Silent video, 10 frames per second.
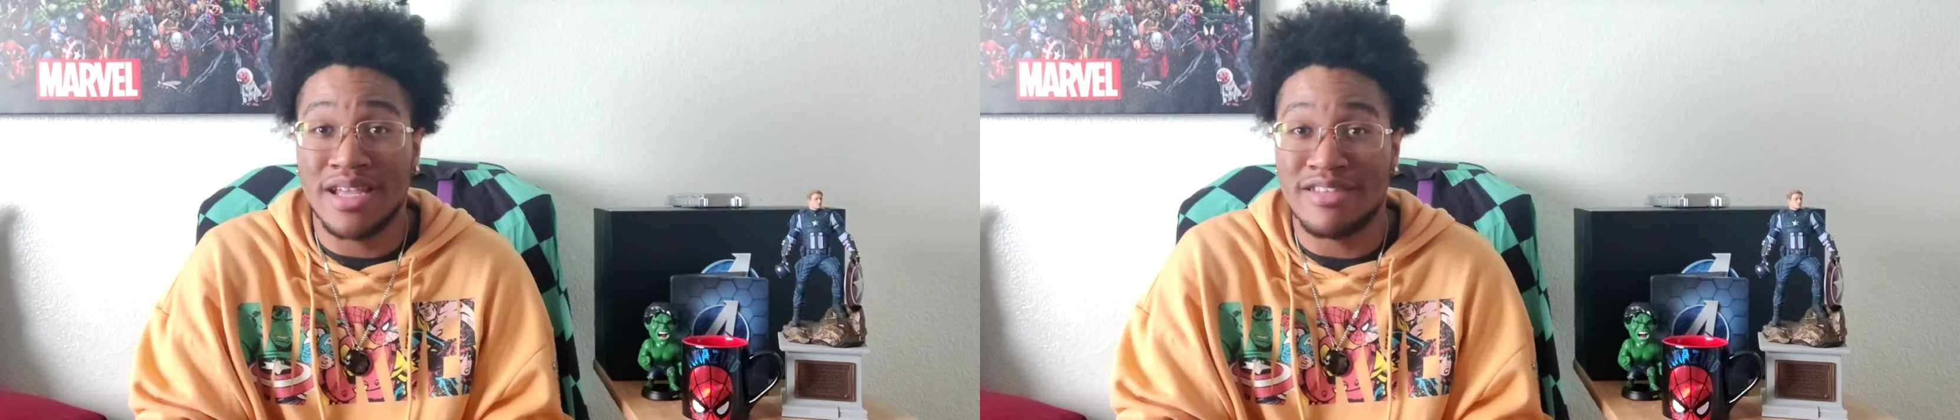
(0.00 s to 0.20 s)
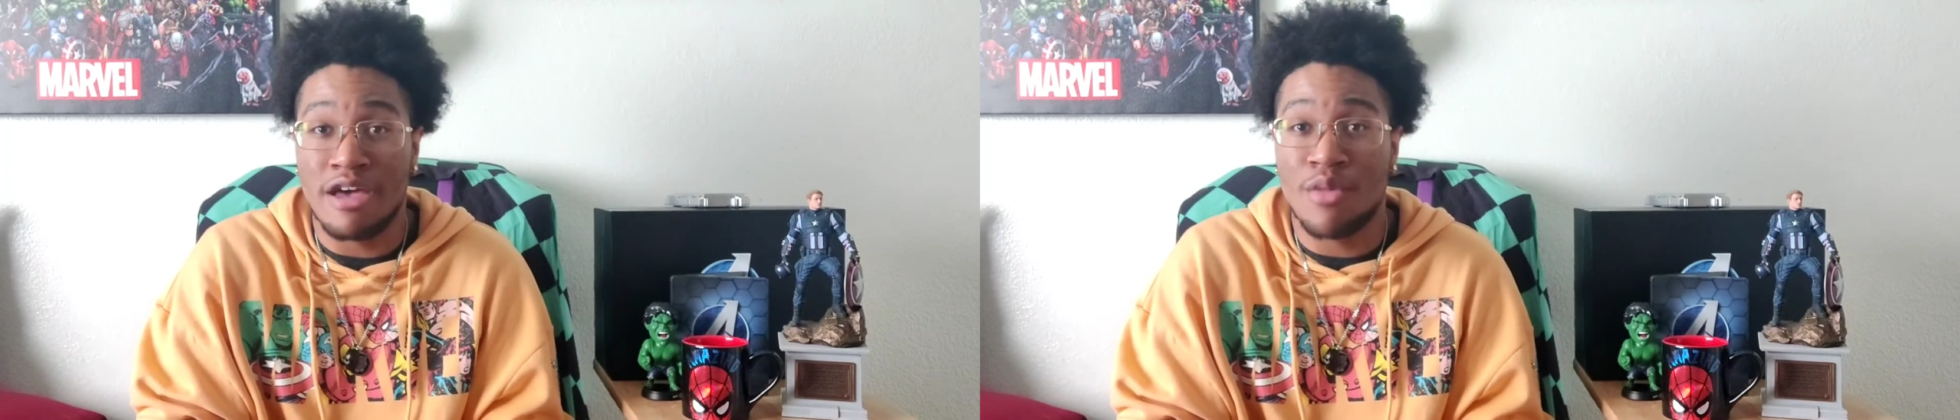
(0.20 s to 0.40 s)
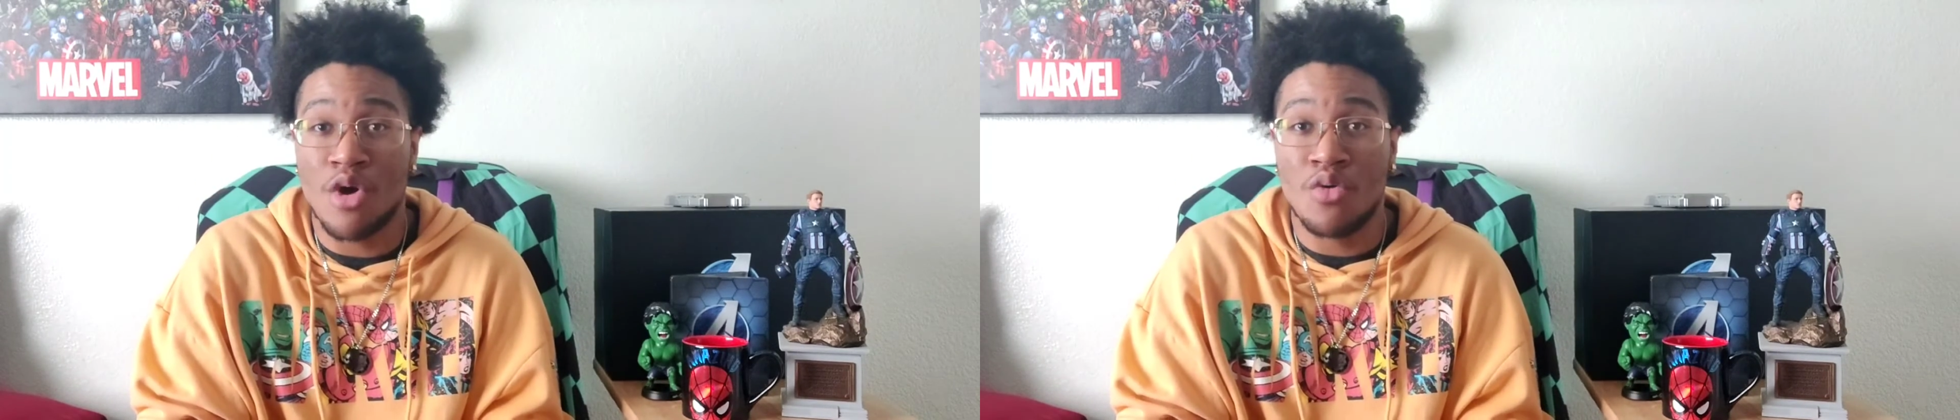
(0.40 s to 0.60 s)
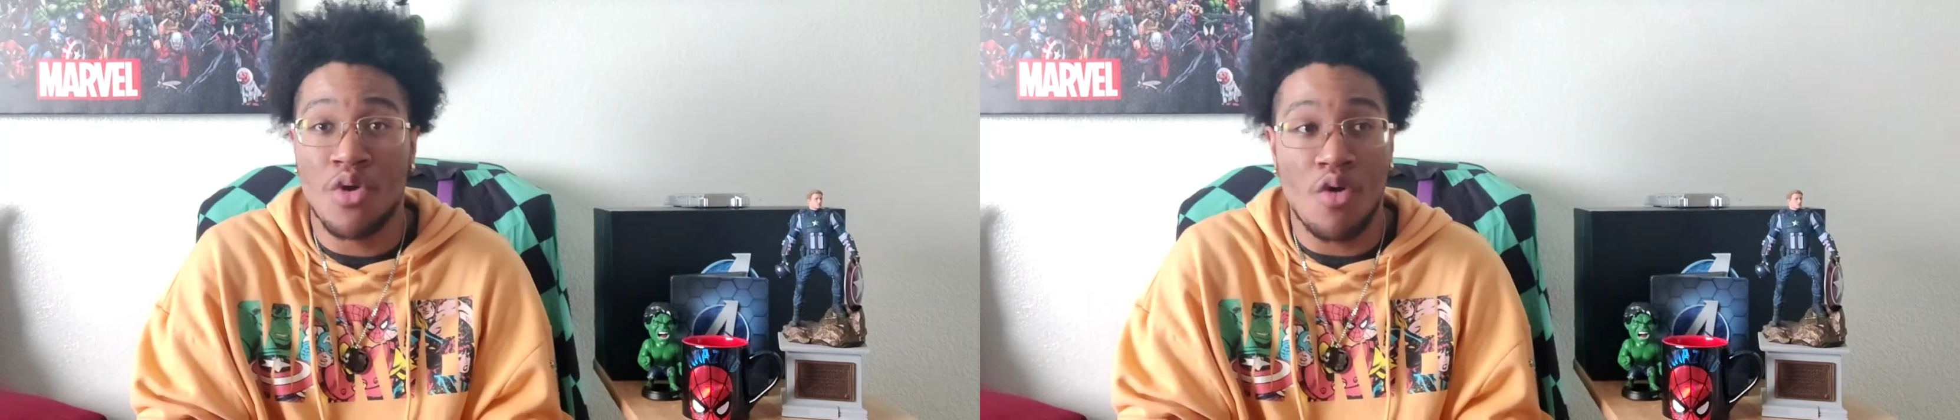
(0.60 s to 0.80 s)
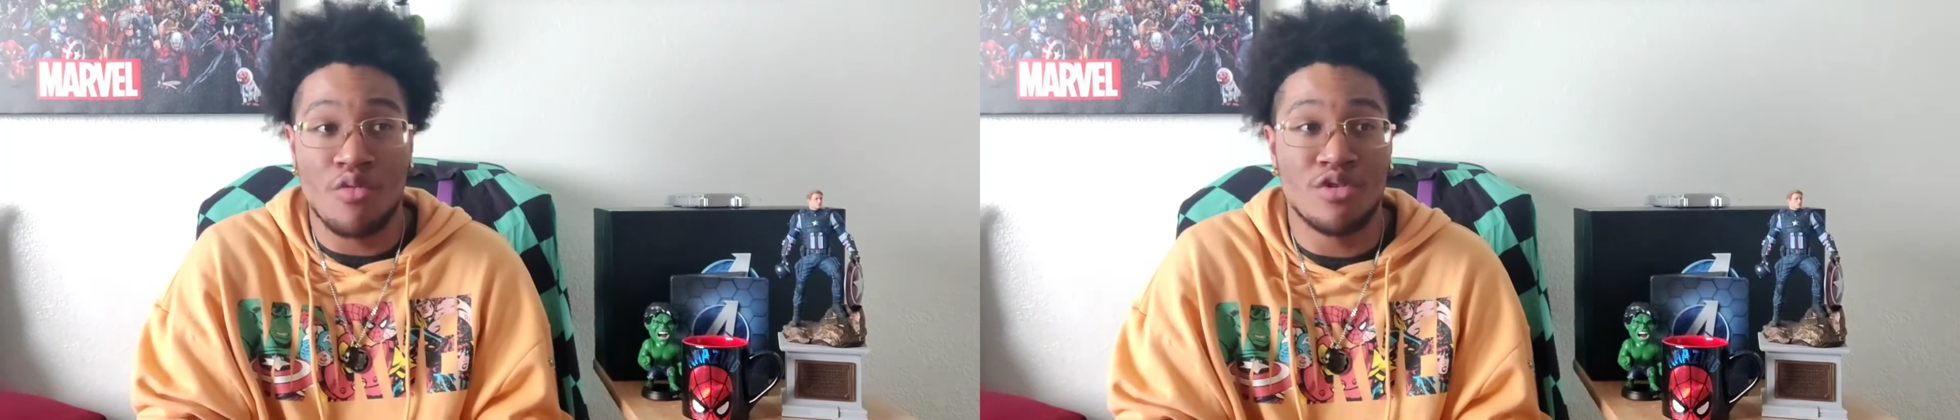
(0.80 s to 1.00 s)
demo
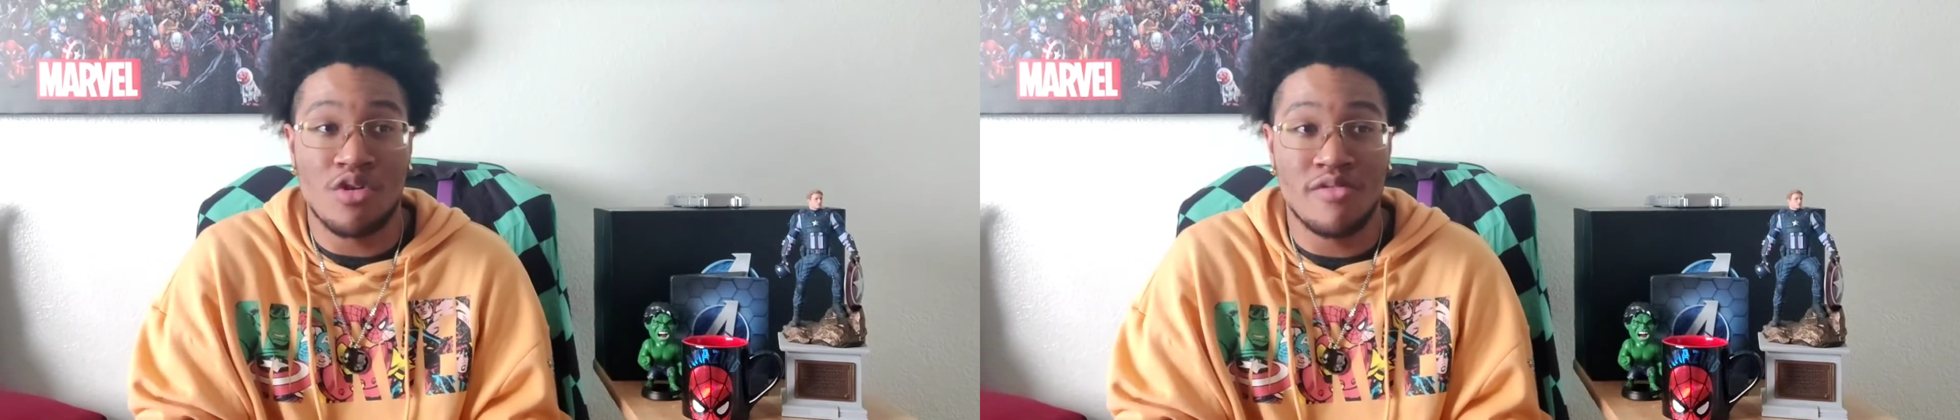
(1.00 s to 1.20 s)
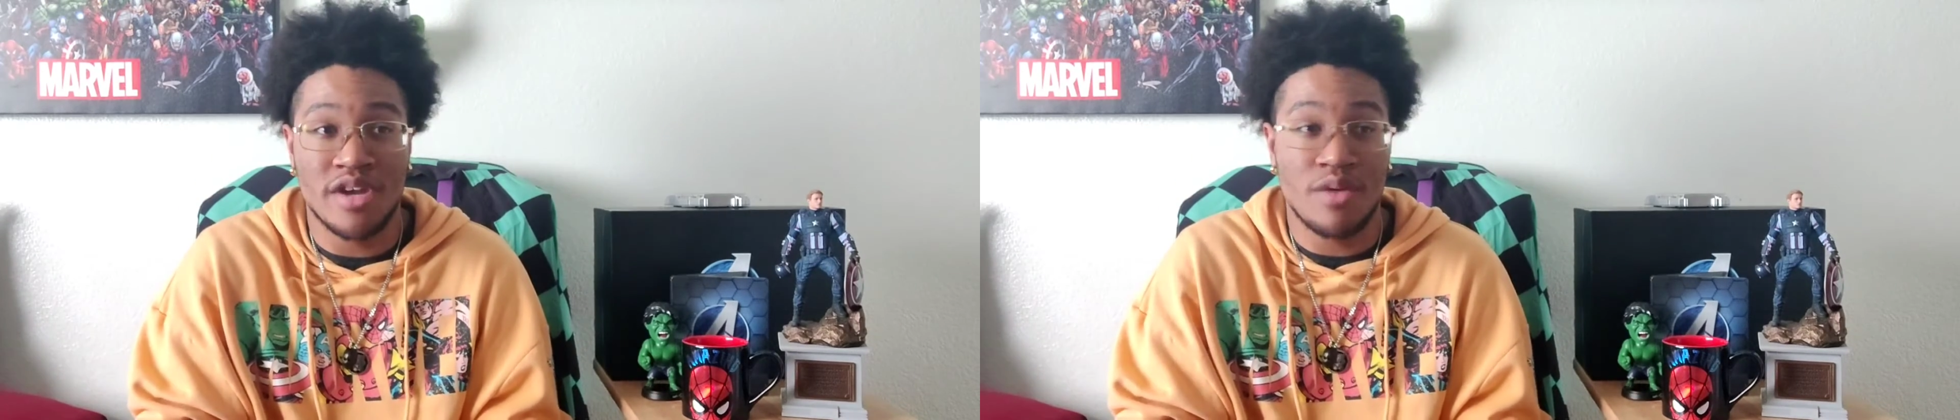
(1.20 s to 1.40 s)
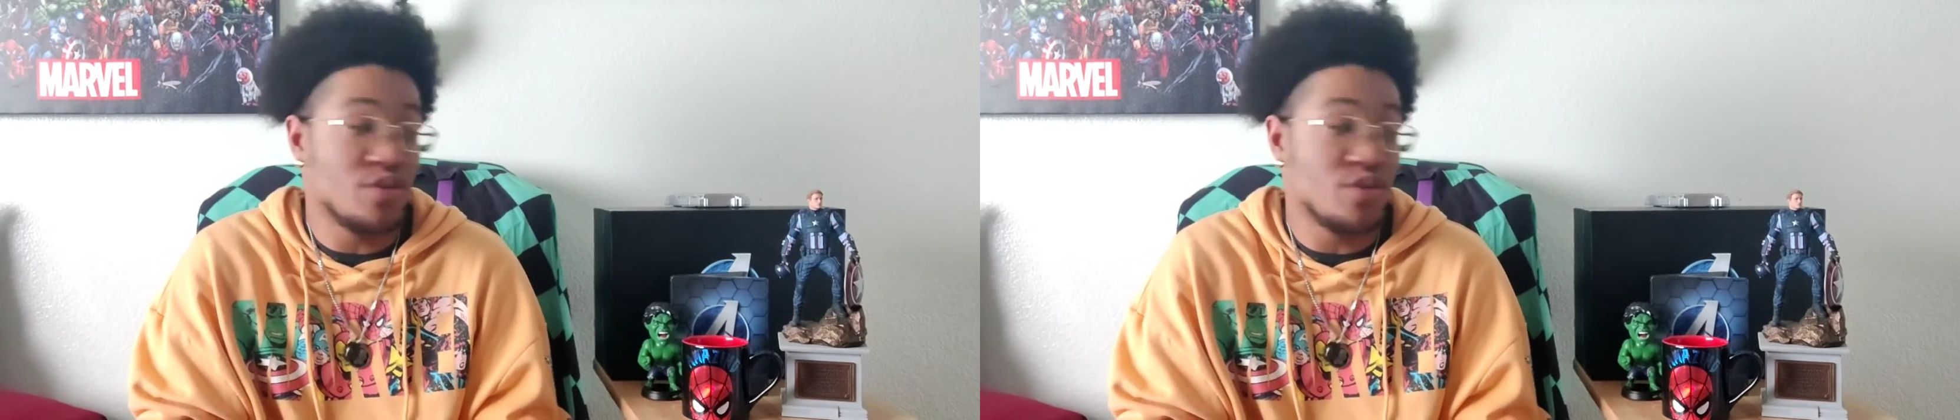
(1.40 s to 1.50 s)
over and over again.